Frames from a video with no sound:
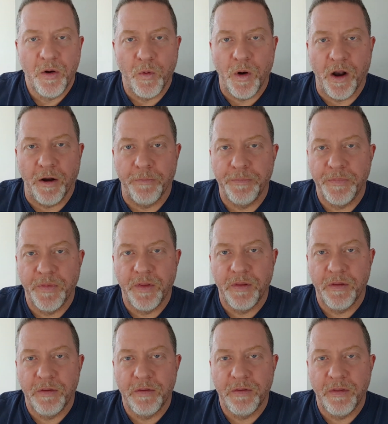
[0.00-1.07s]
Well,
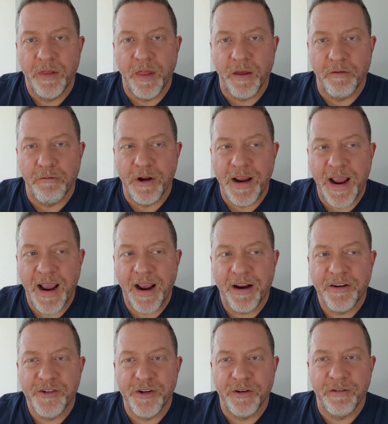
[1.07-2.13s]
the
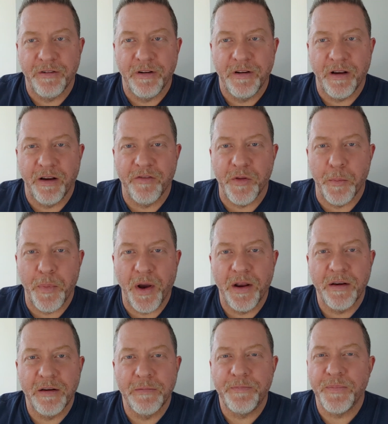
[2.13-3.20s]
reaction of the
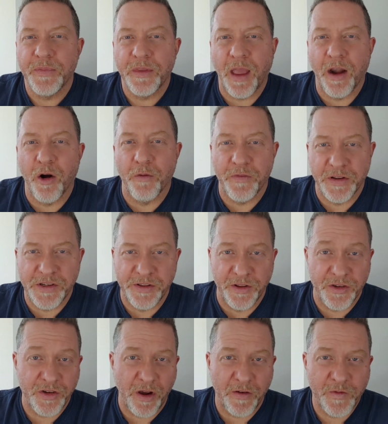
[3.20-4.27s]
button, I don't know if it's in
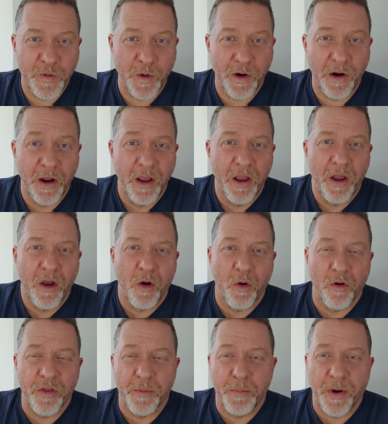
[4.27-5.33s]
the software
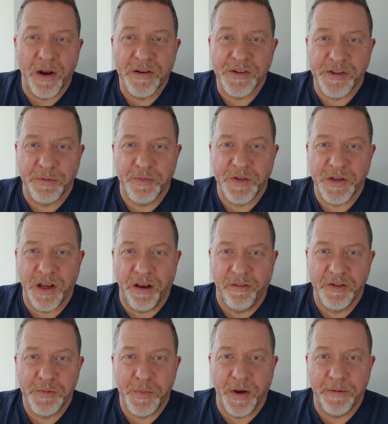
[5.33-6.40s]
or the buttons
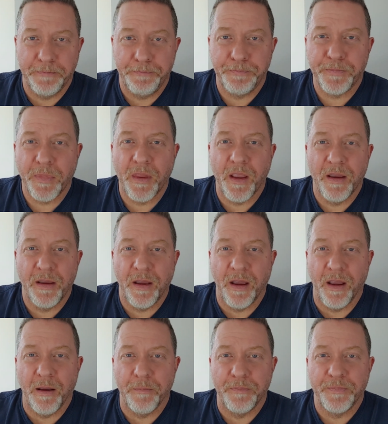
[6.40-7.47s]
themselves, but
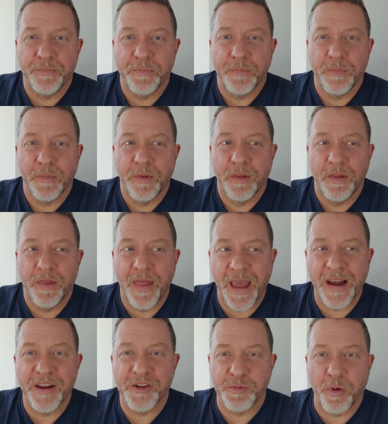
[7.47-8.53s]

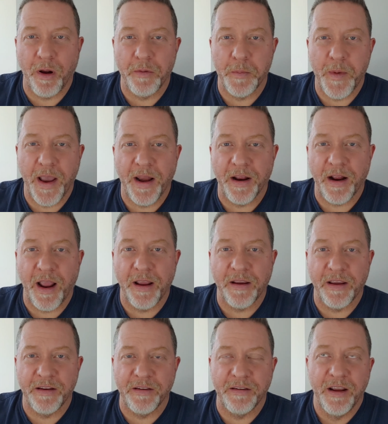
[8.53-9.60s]
that is problematic. I
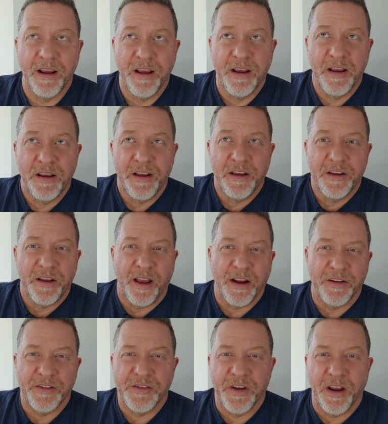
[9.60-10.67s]
can
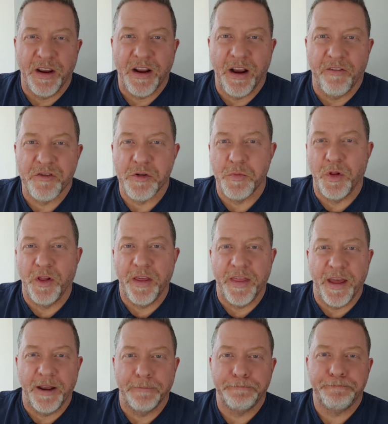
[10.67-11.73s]
say comfortably
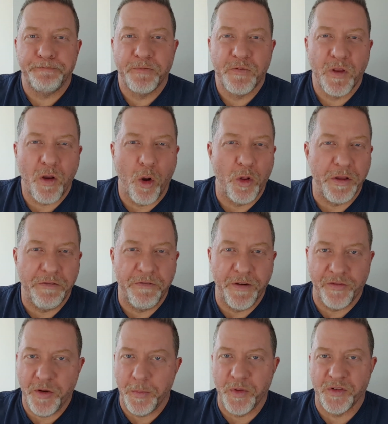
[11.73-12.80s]
that only
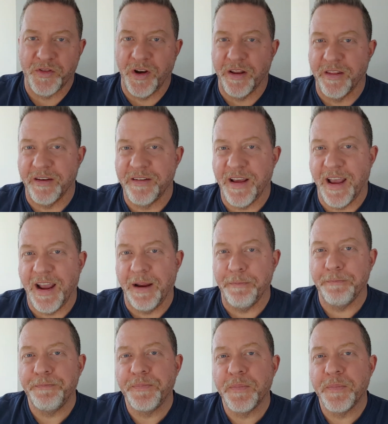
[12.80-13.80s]
50% of the time,